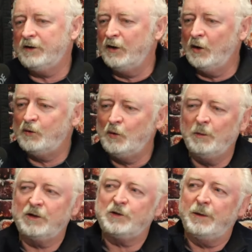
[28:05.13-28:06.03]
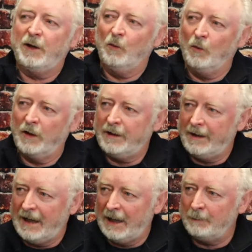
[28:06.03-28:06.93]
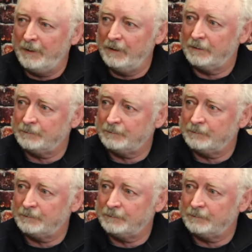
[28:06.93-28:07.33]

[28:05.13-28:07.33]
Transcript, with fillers: to know too much about what had happened.